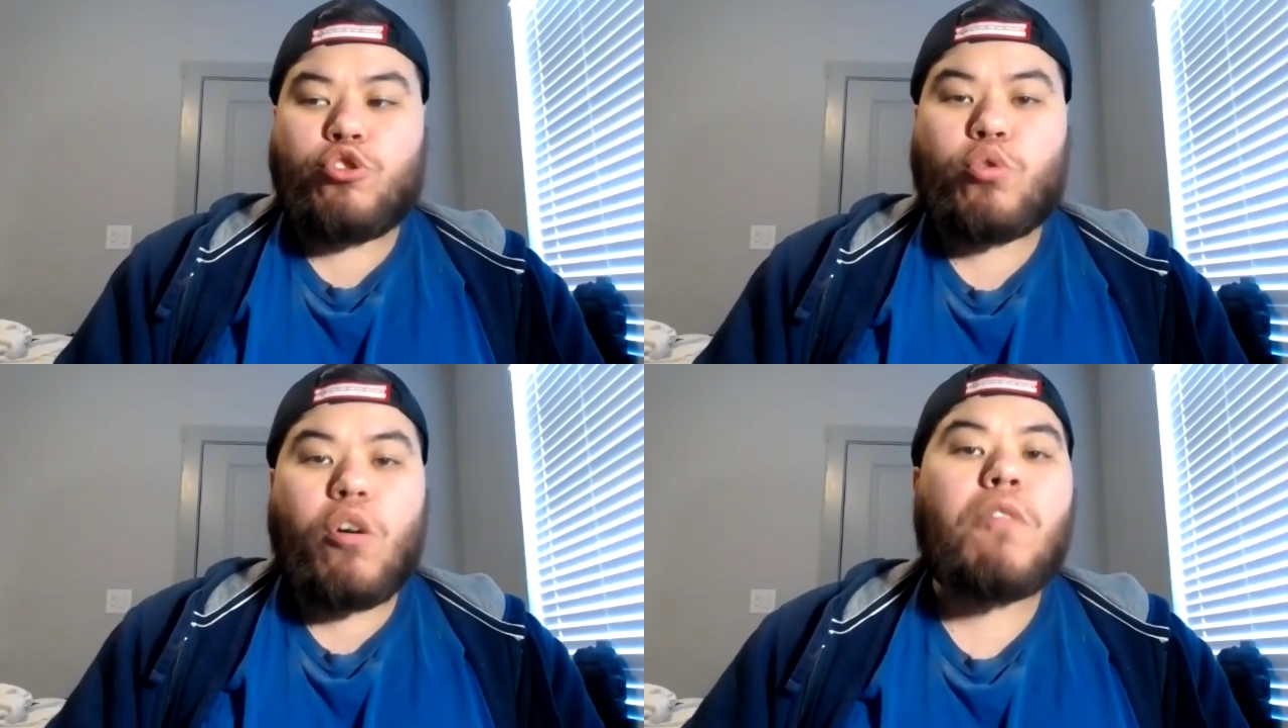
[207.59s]

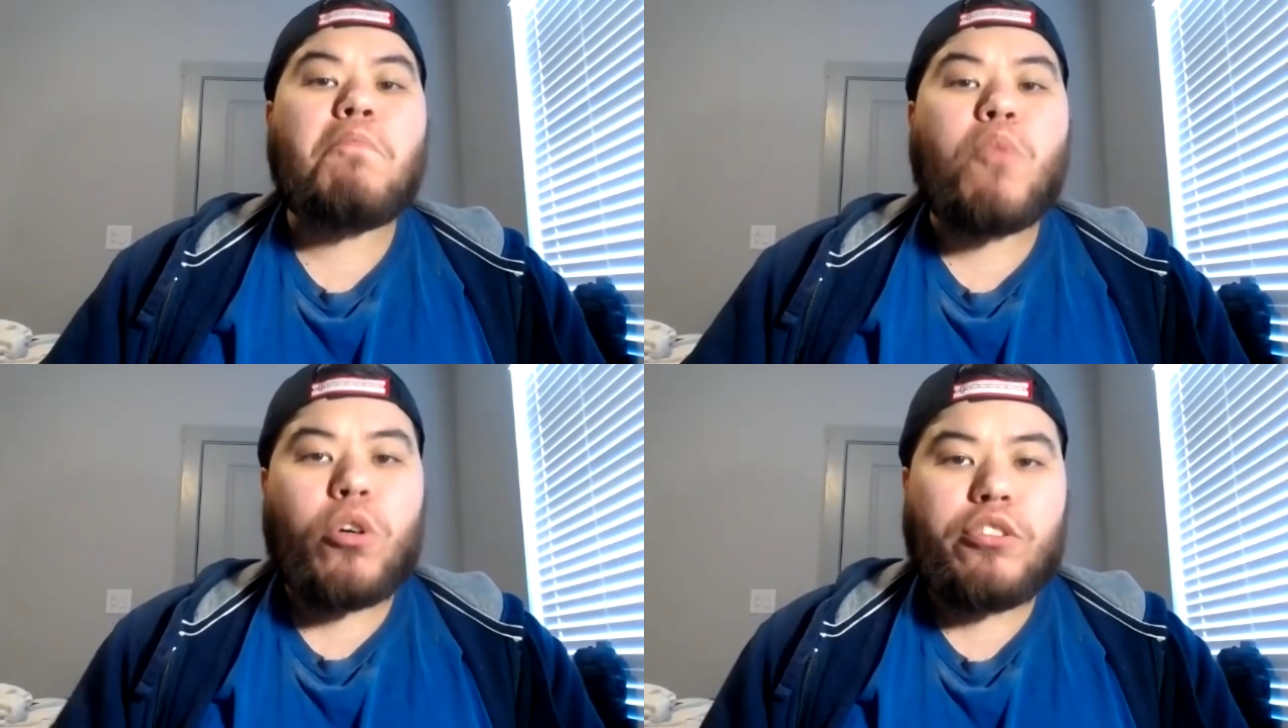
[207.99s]
draw
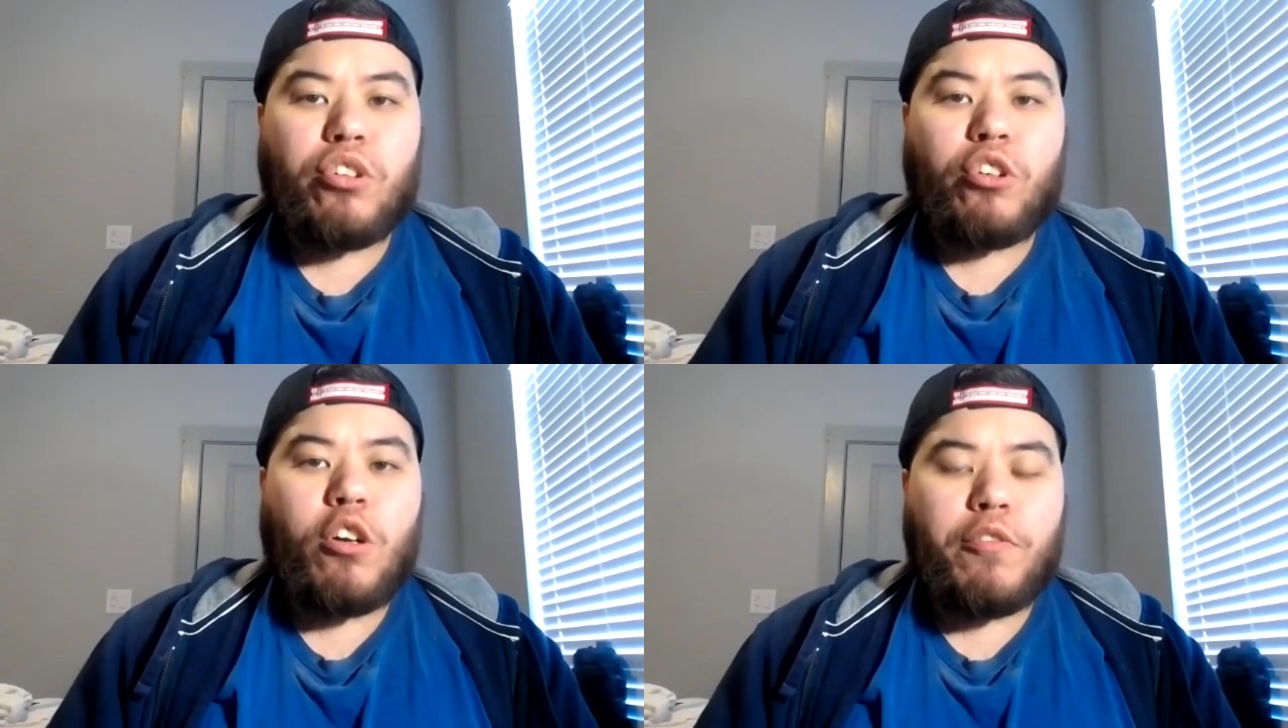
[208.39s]
more
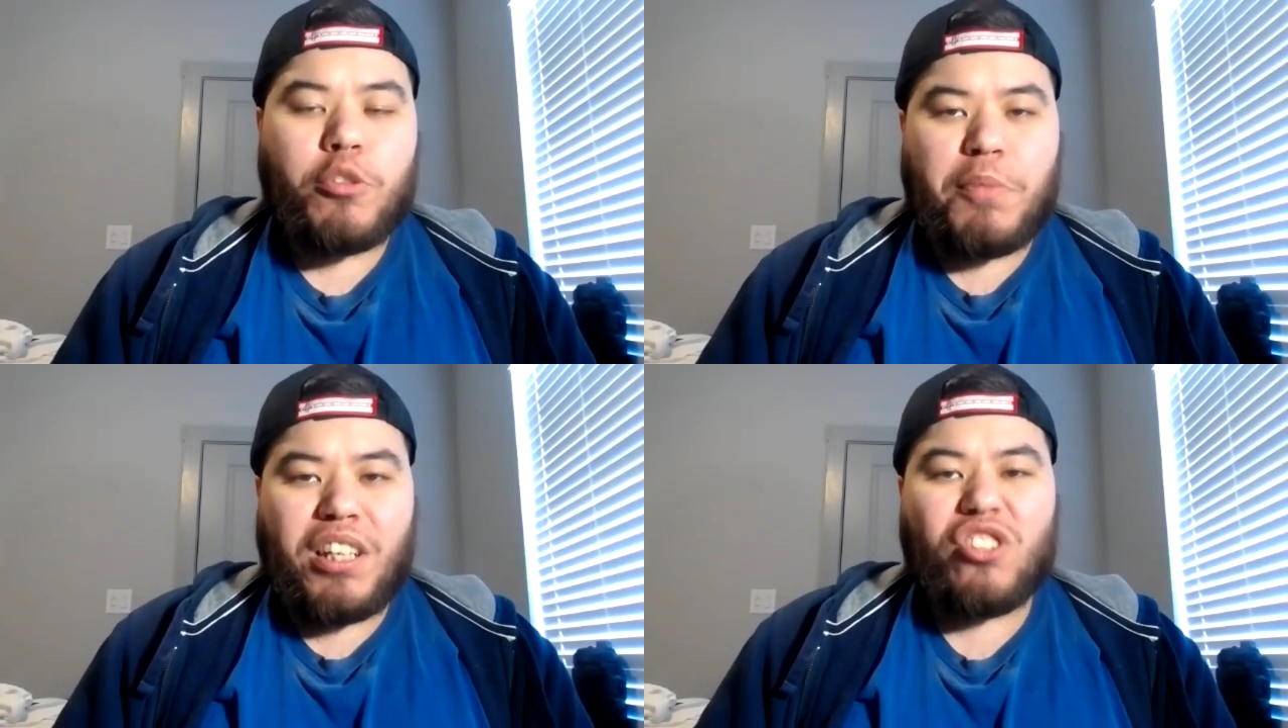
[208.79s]

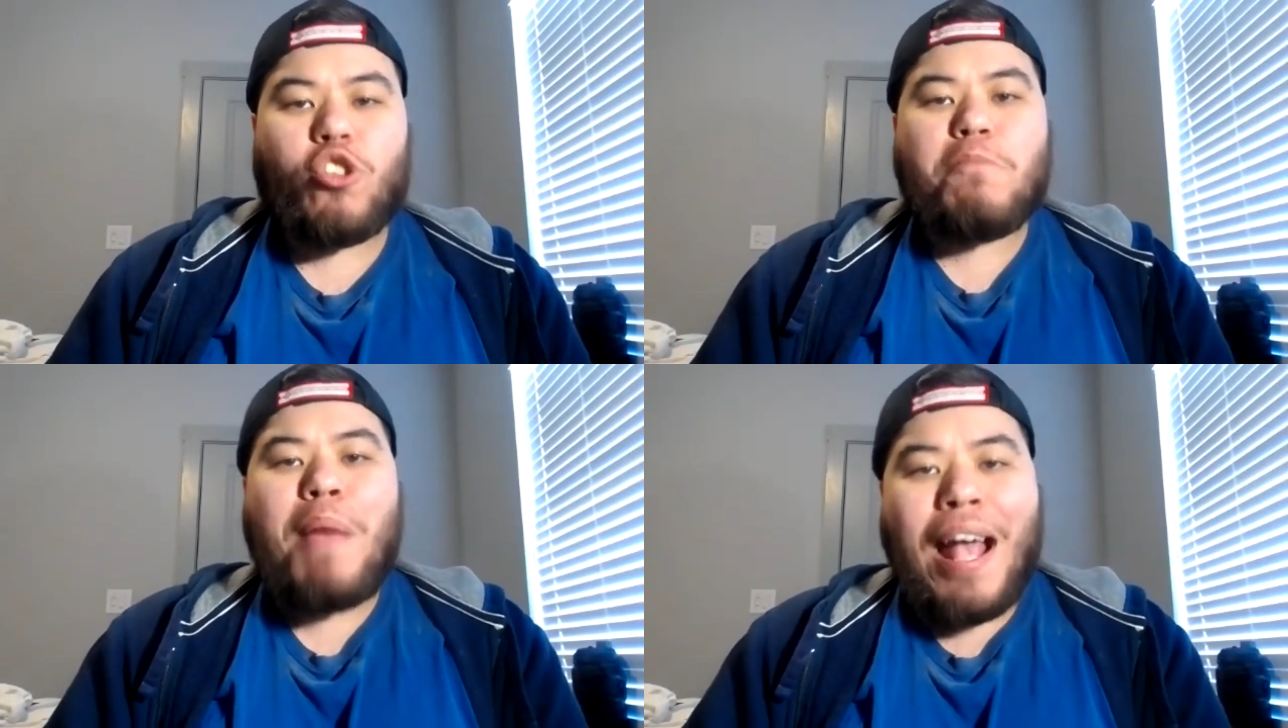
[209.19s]
turnovers because
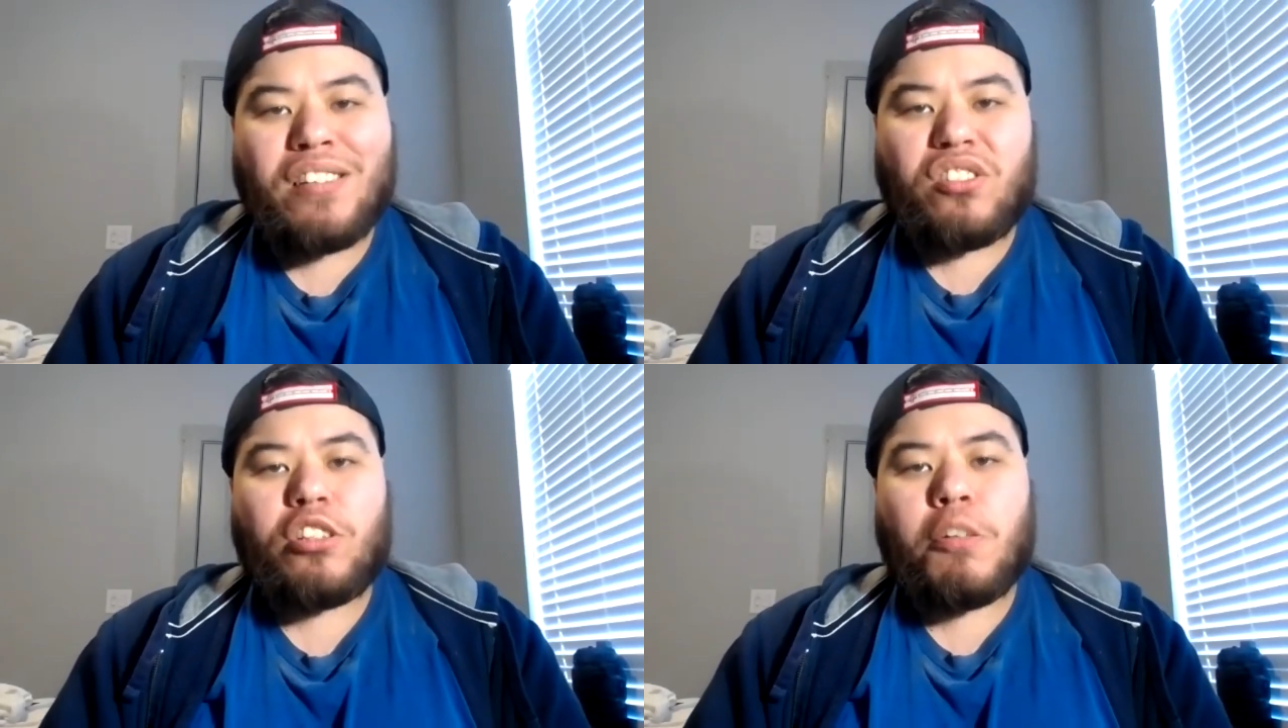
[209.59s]
you're
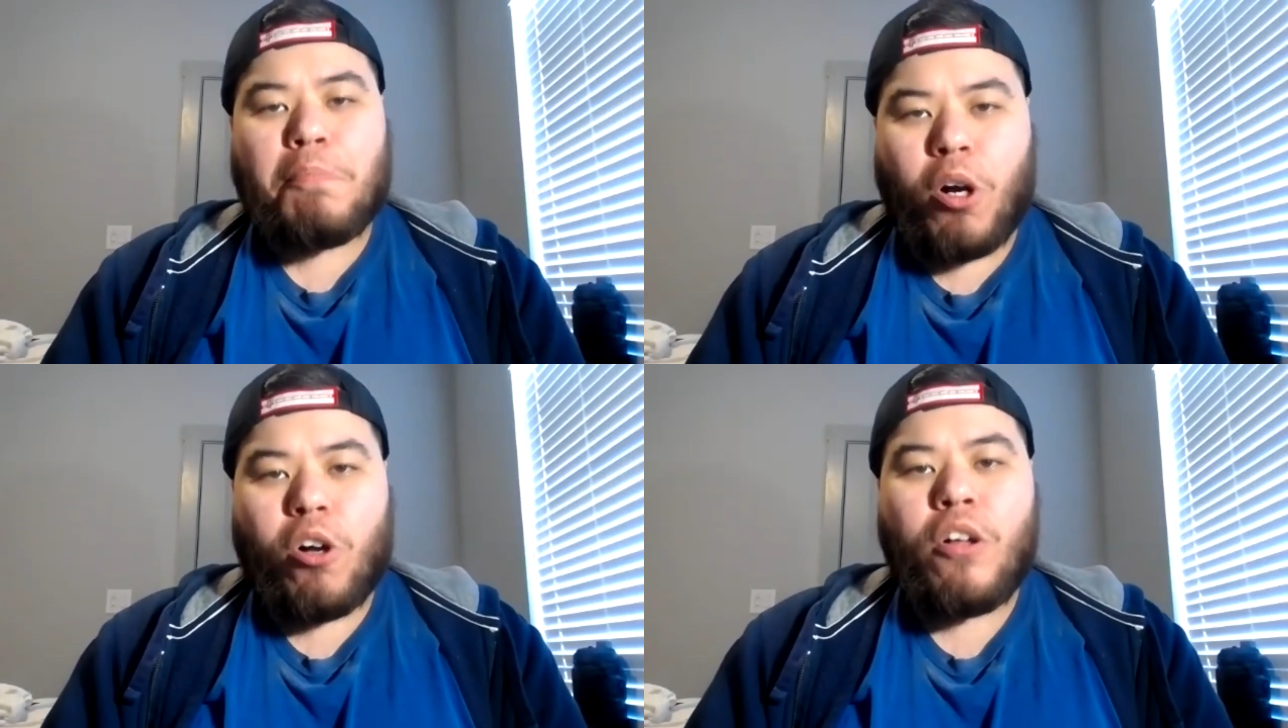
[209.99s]
passing the
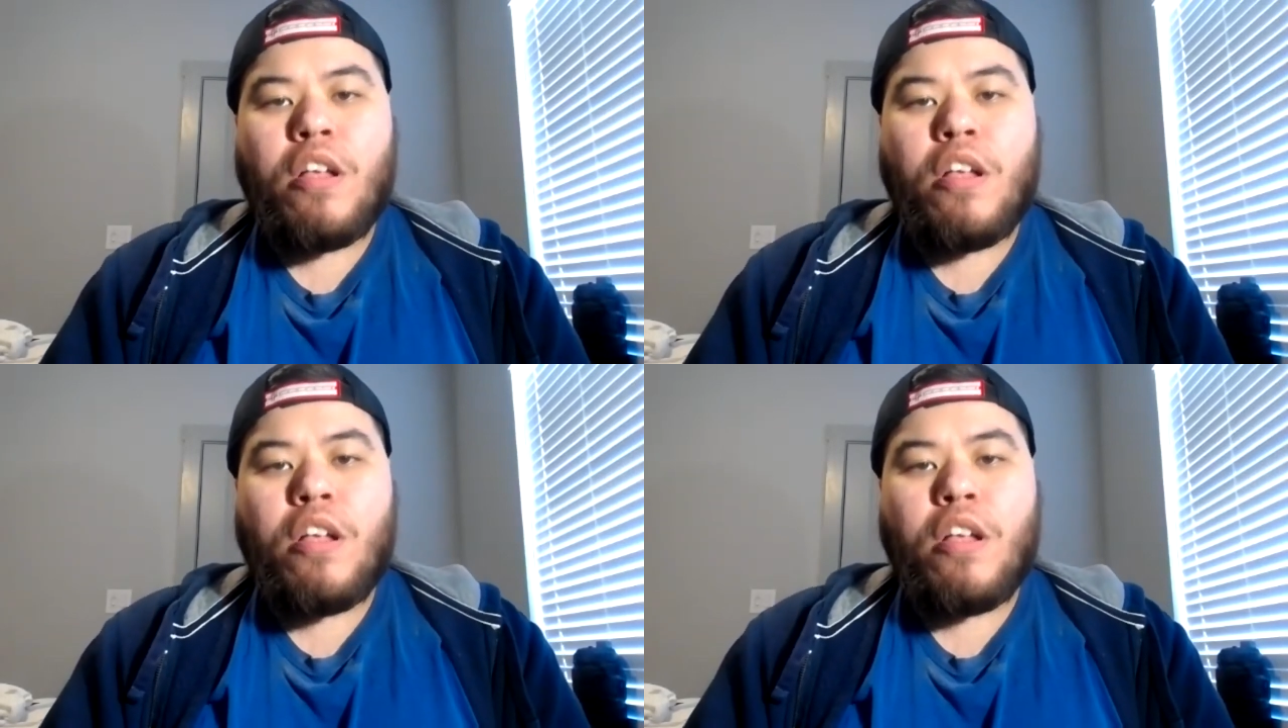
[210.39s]
ball